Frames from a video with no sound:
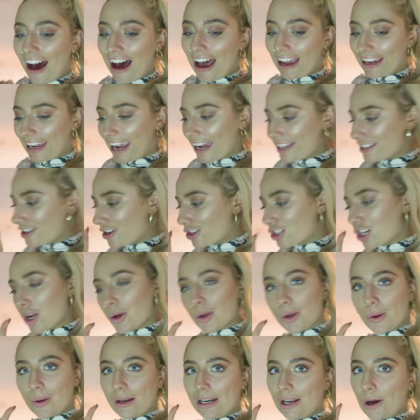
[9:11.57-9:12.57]
I guess I'll show
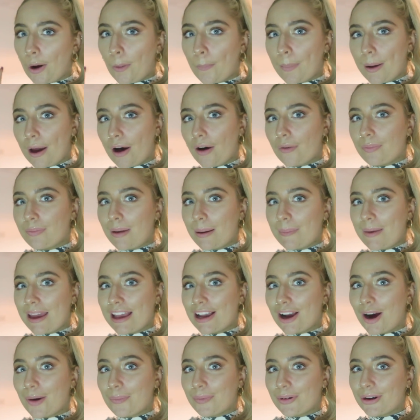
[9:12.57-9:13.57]
you a little bit of my
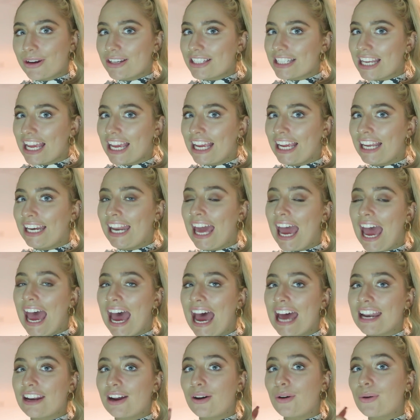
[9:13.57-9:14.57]
makeup routine,
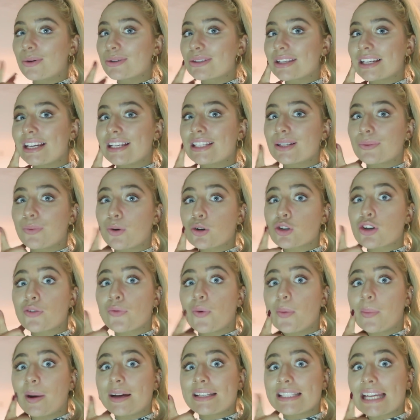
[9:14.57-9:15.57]
and I also need to wash
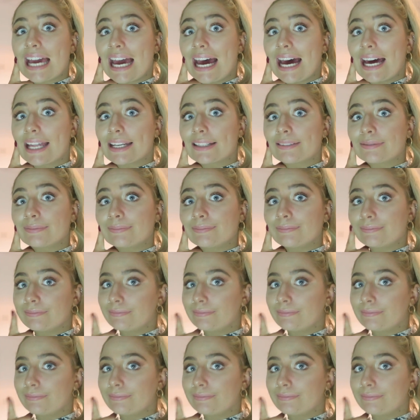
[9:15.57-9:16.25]
off all my tan.